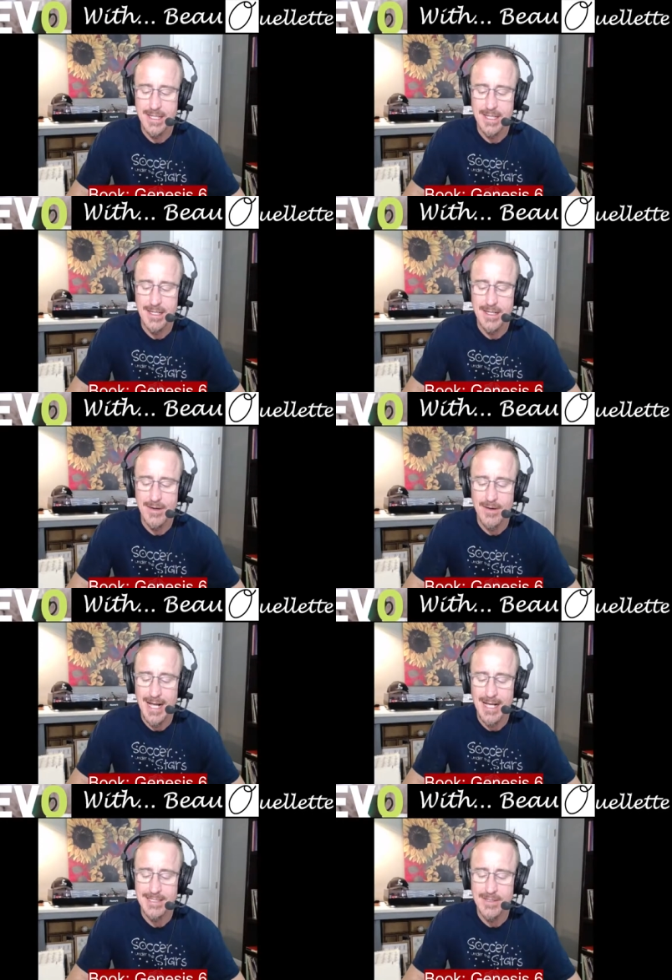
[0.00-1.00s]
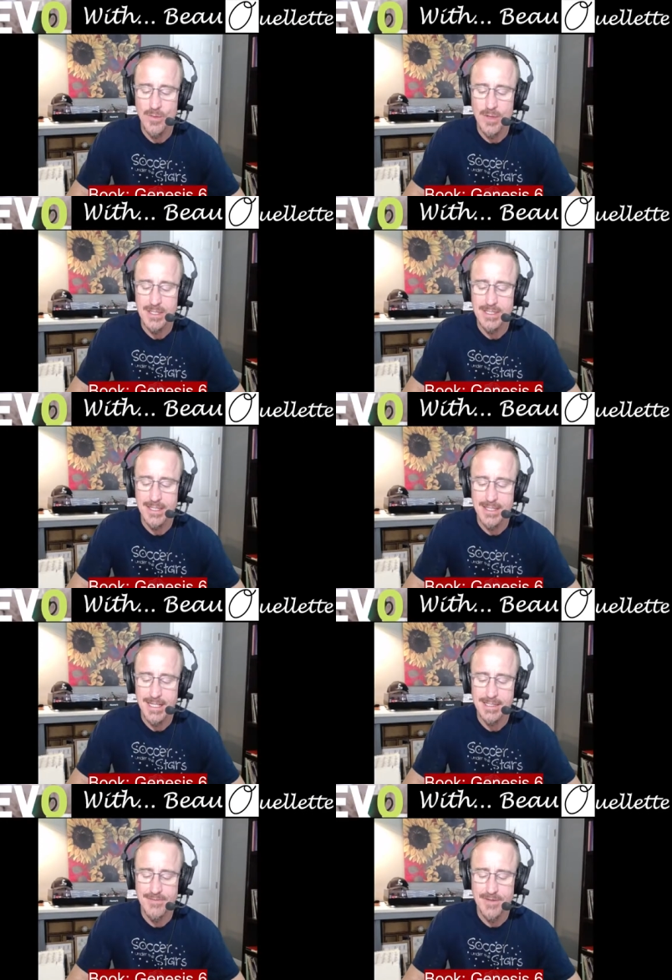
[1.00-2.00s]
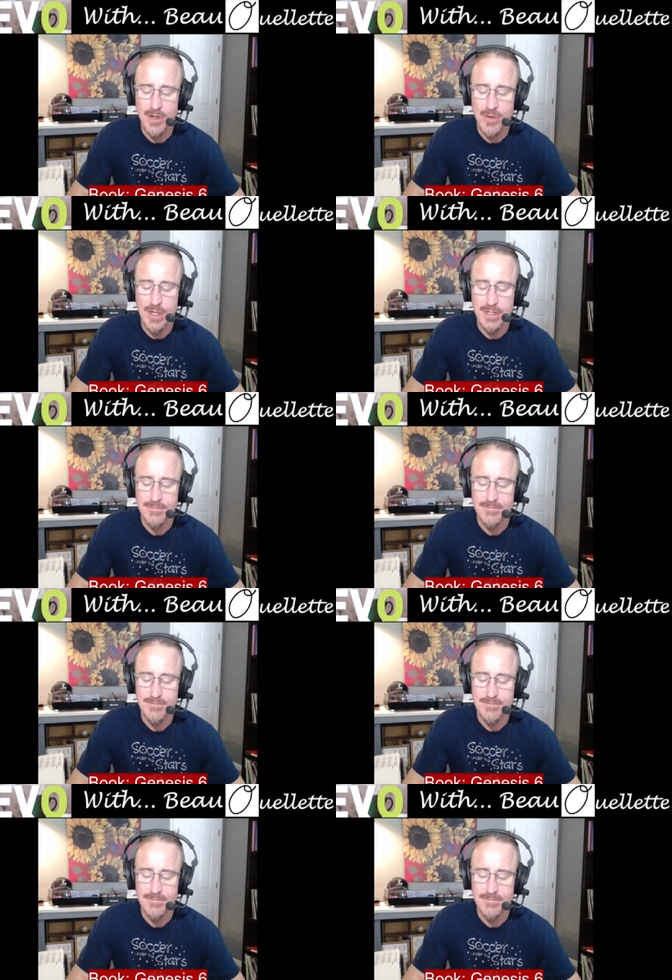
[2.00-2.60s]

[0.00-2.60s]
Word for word: uh, or as it was in the days of Noah,